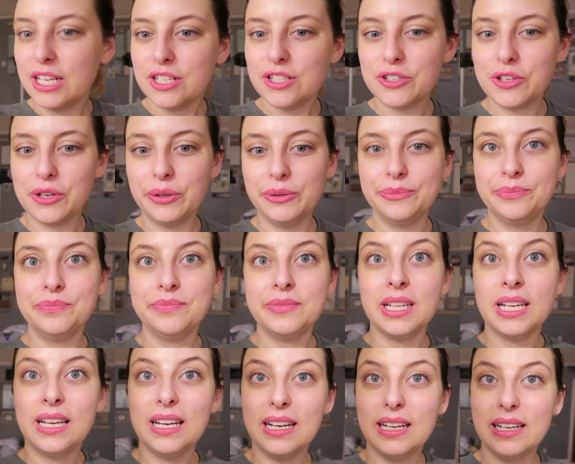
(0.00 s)
So
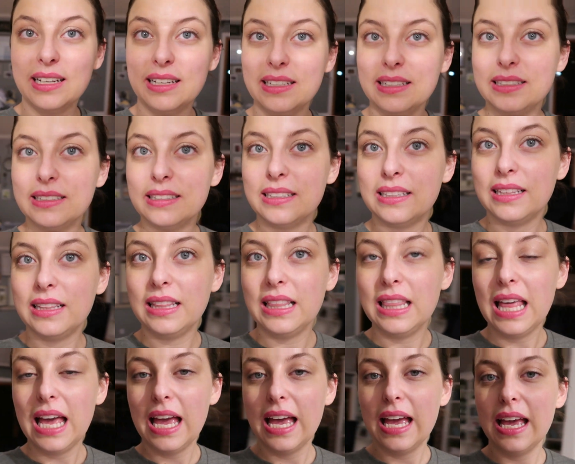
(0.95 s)

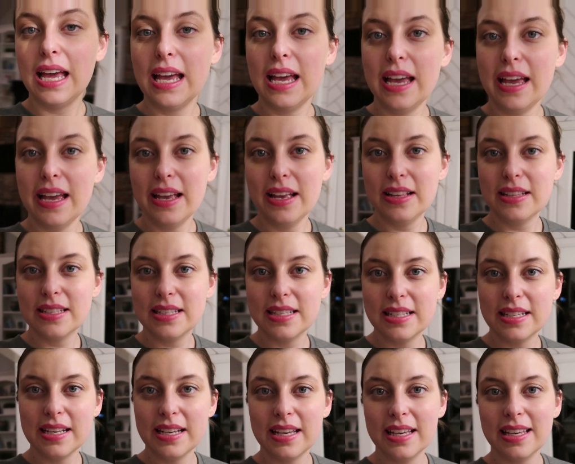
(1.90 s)

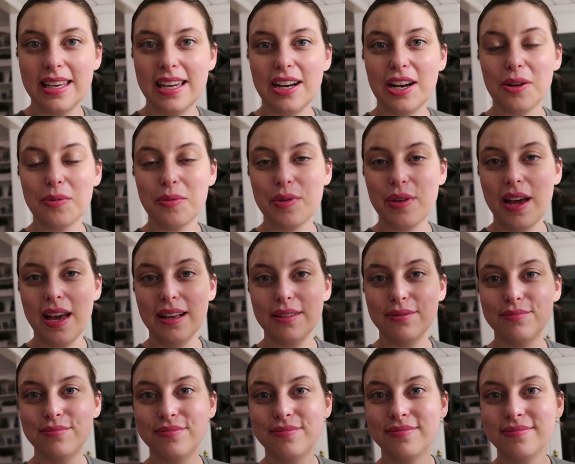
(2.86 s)
let's get on with that.